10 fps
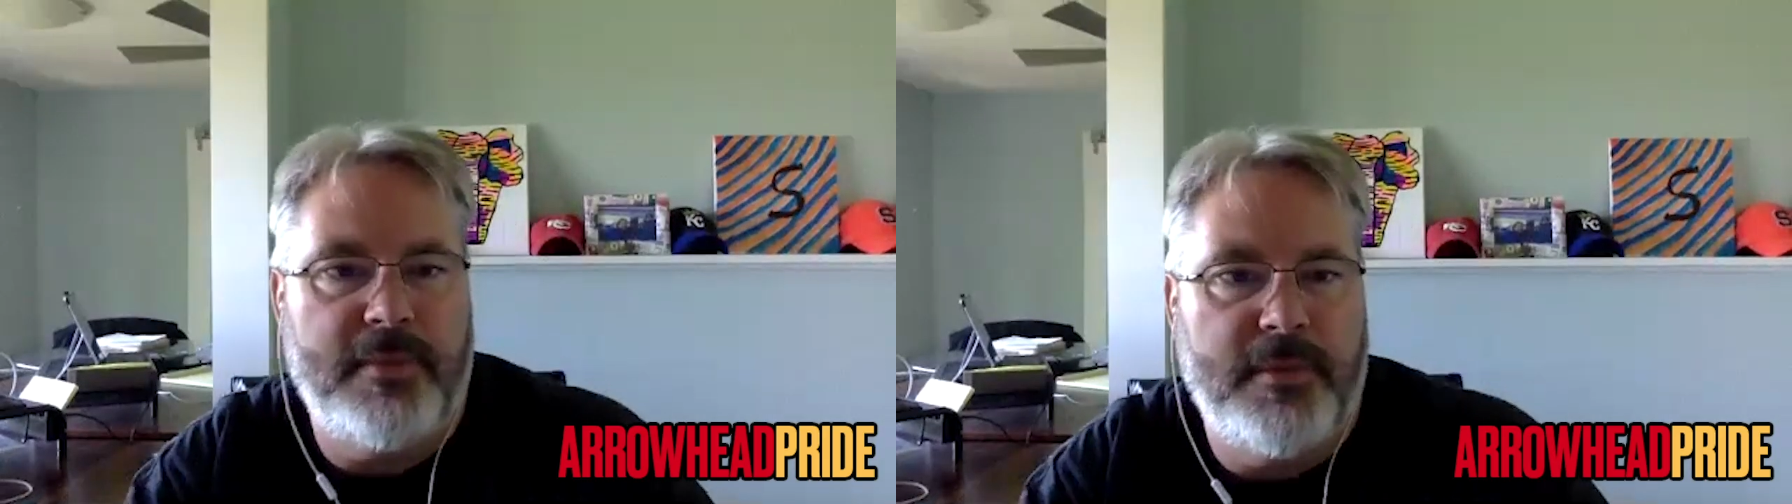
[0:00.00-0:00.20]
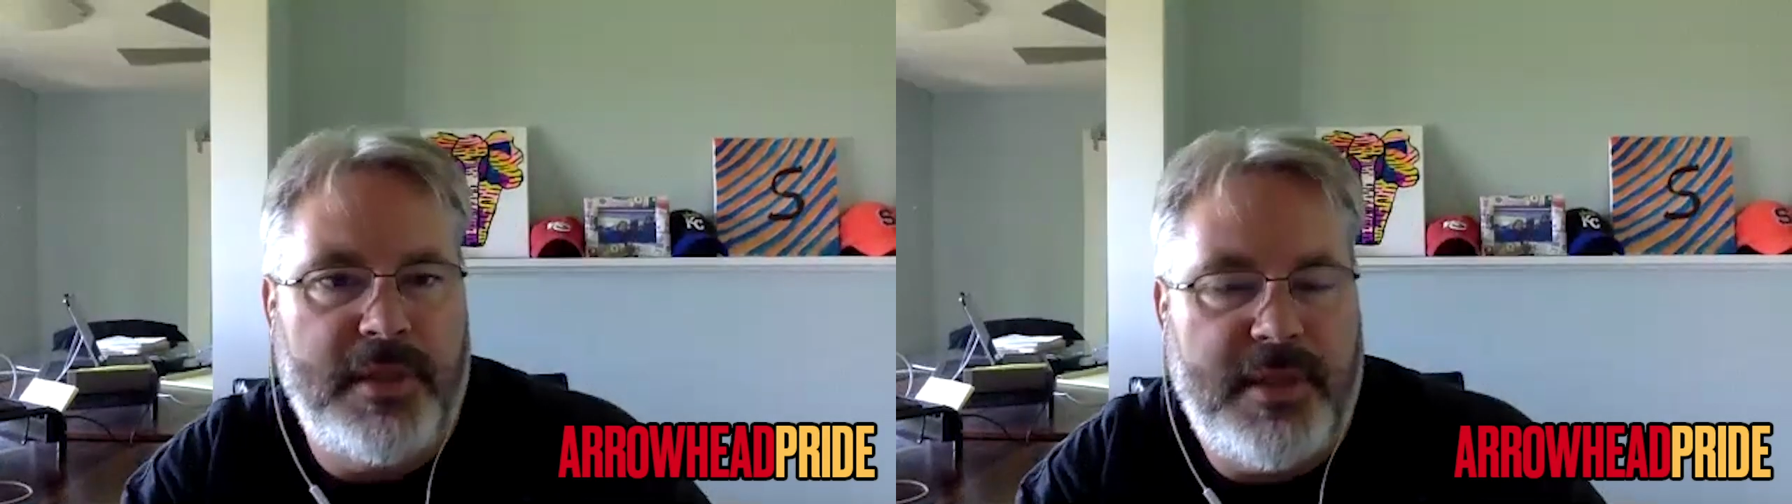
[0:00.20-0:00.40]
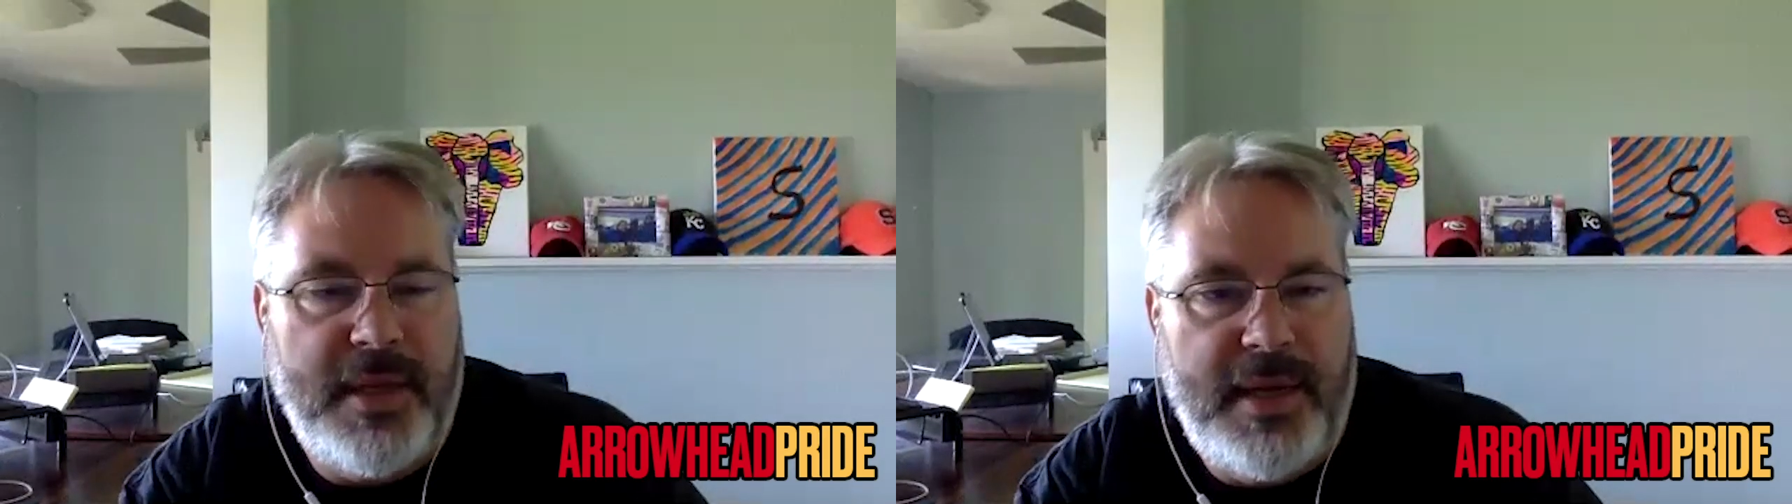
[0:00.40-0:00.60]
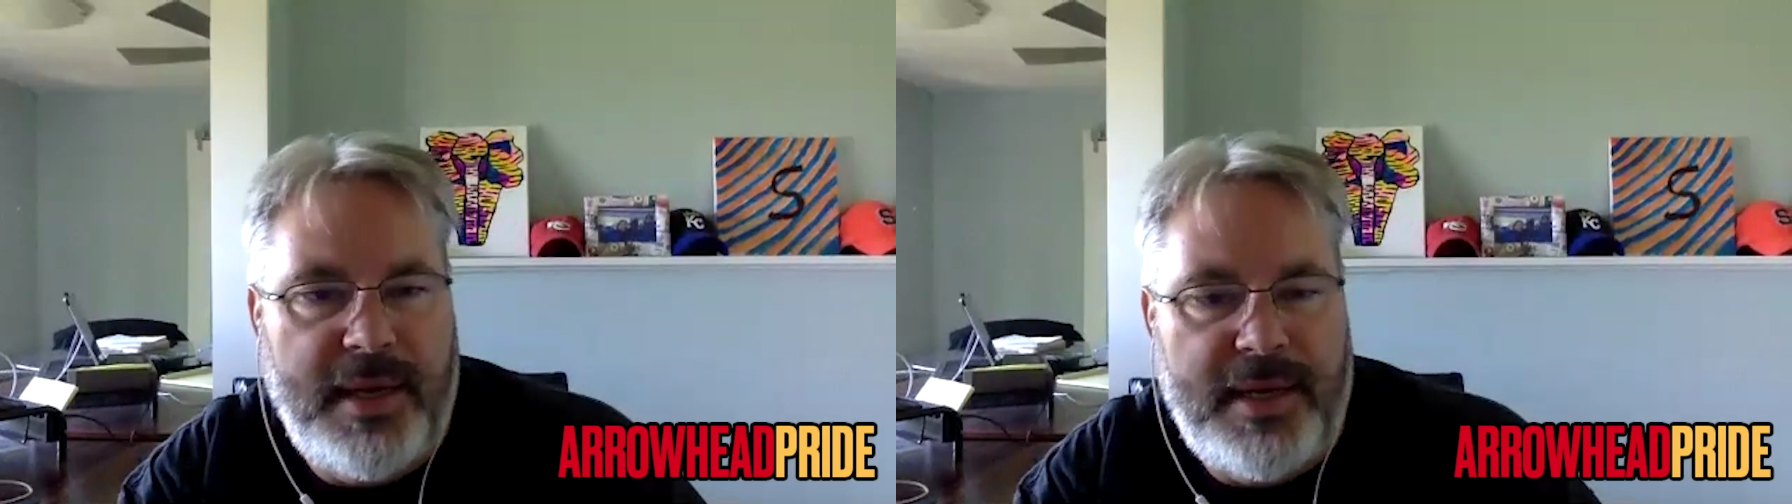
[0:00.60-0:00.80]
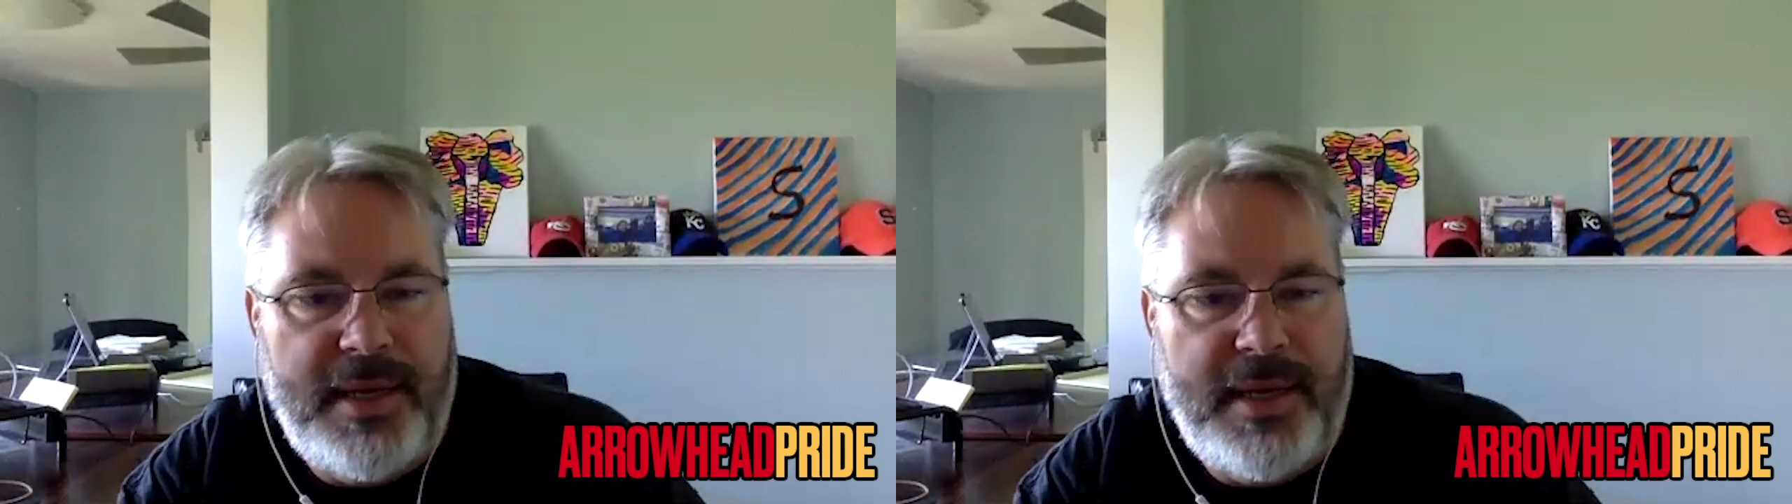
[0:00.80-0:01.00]
with
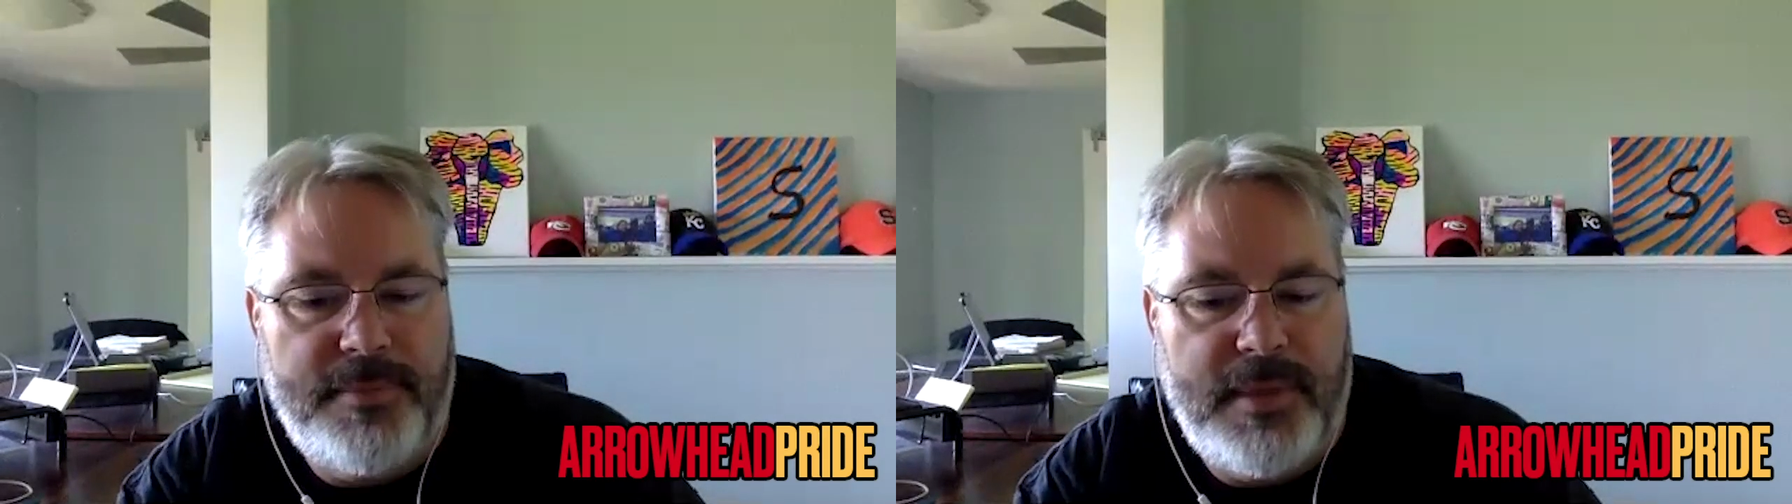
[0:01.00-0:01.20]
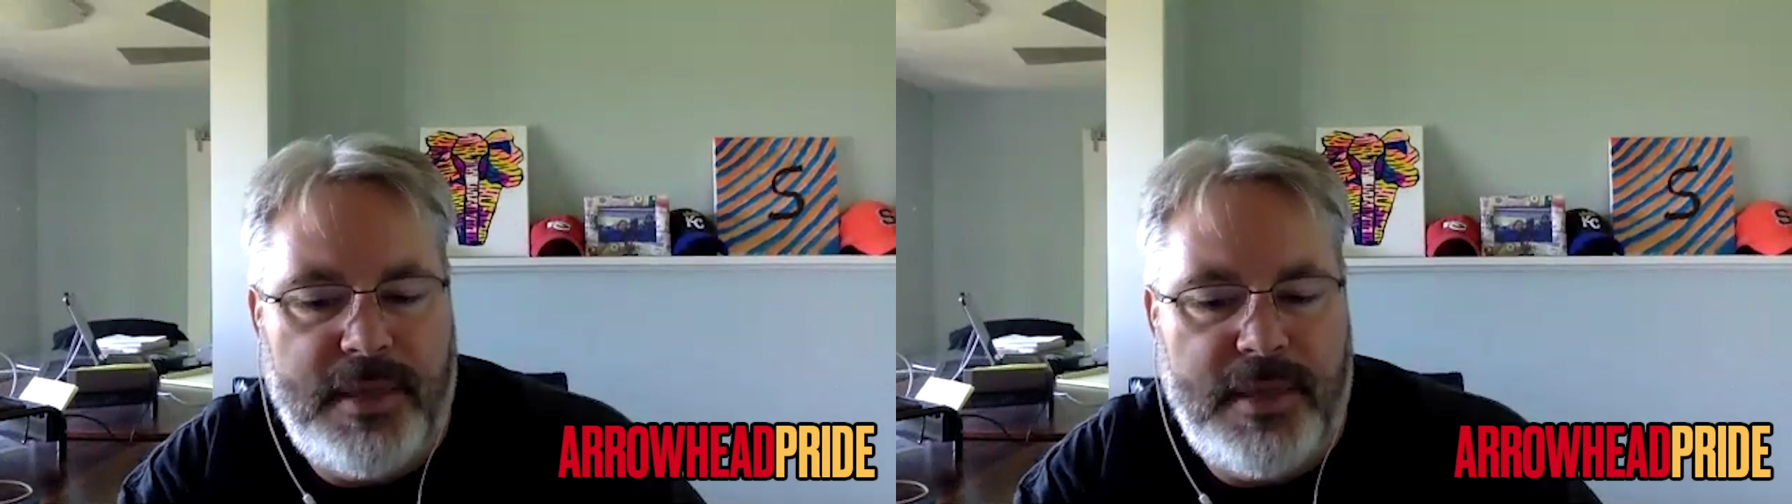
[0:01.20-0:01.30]
a